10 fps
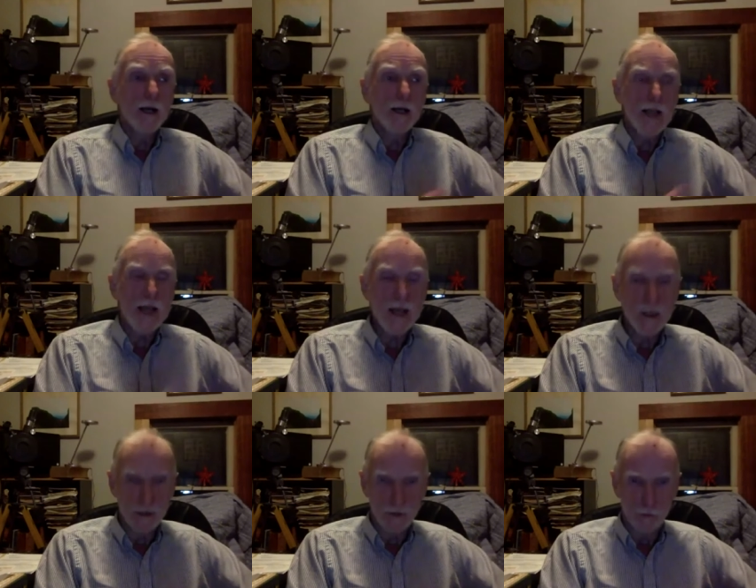a
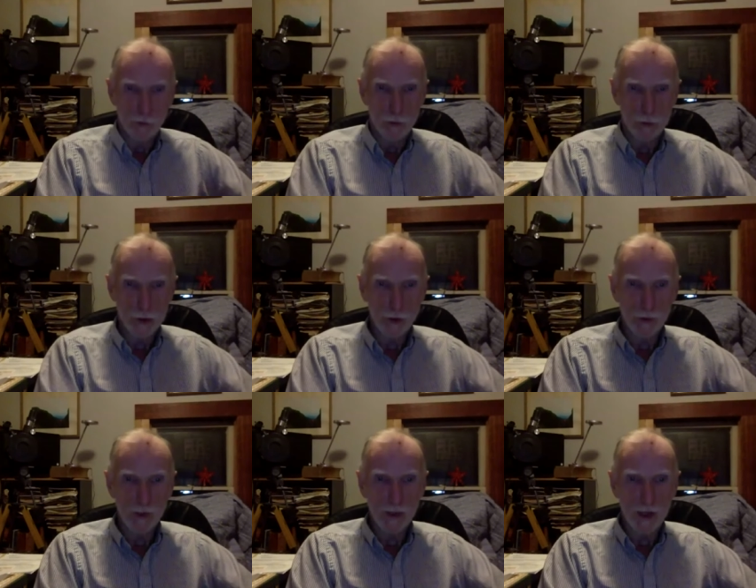hint of what was
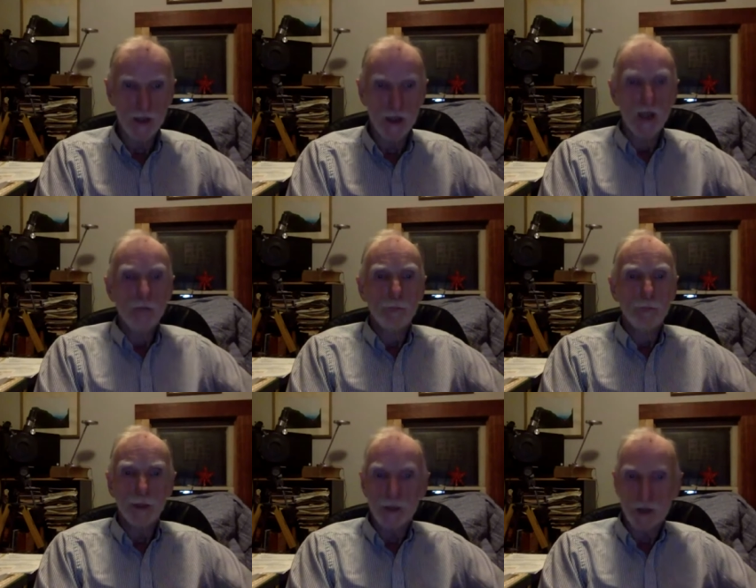going on,
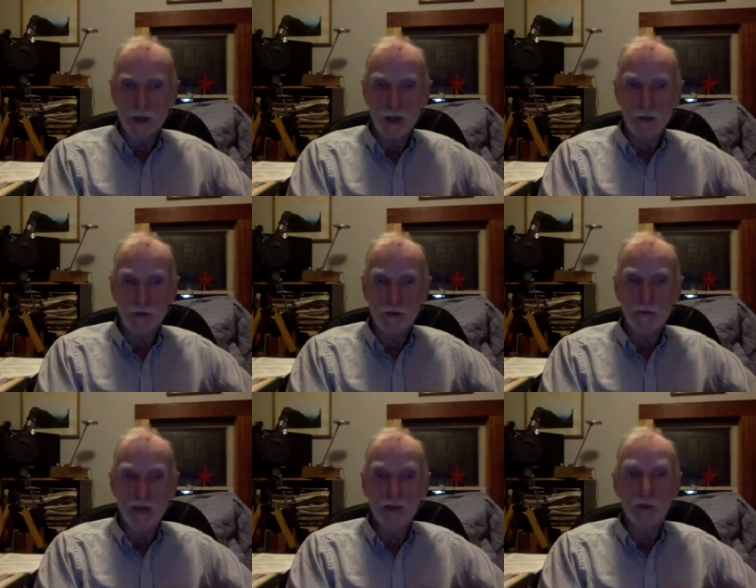but the Chicago
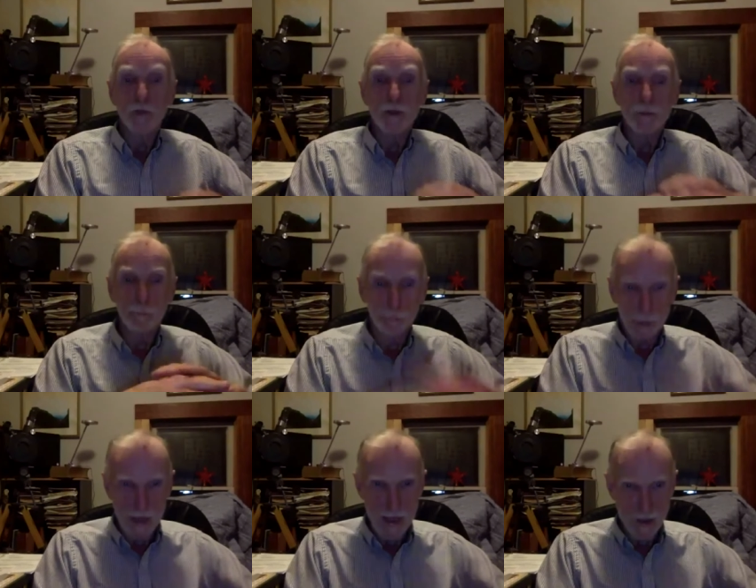Defender was
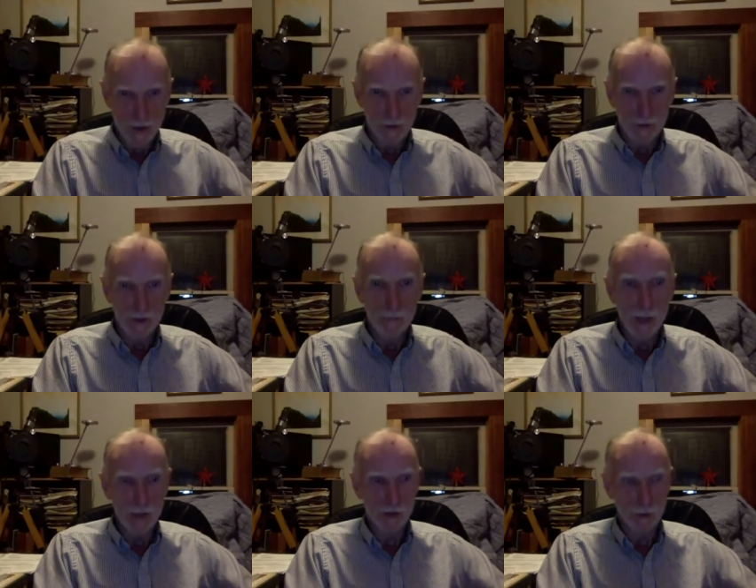blatant
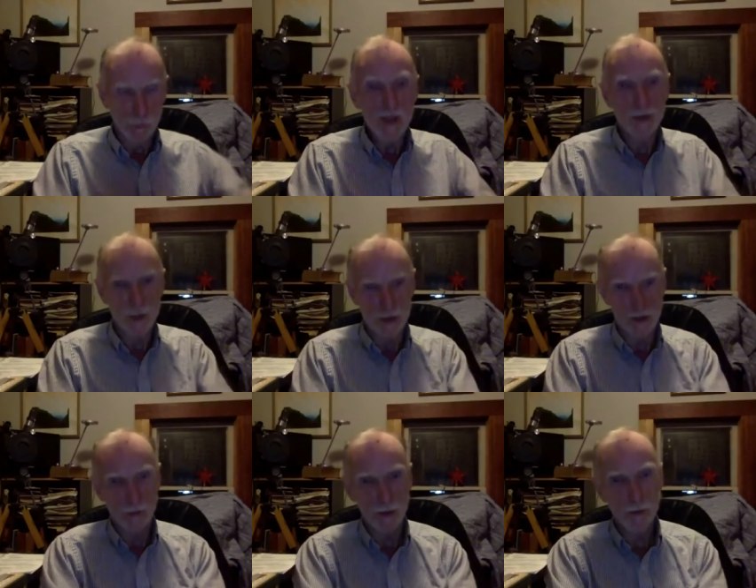about the
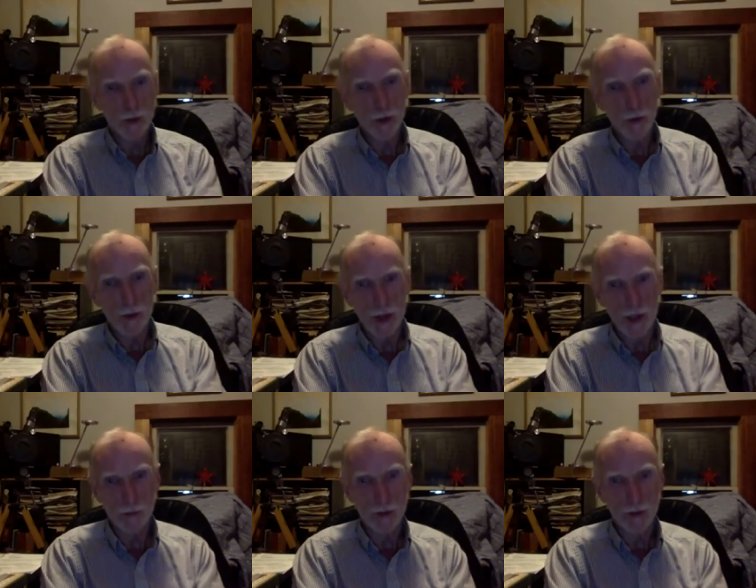racism that was going
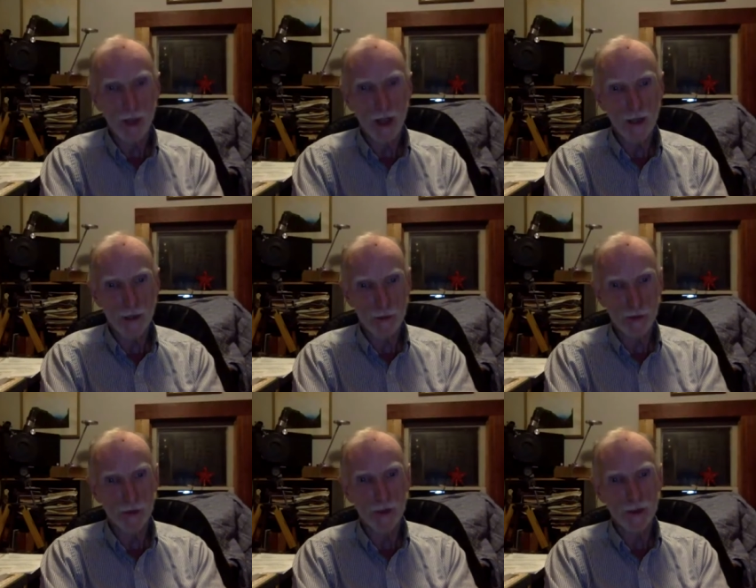on with the Black
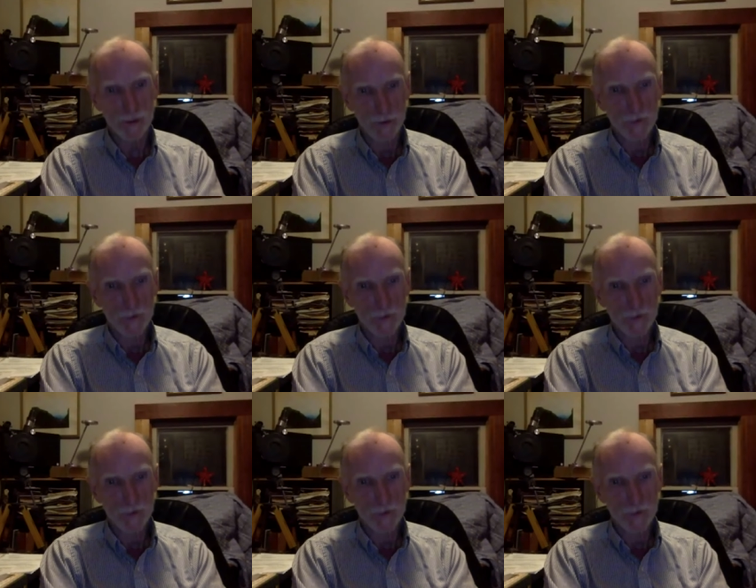community.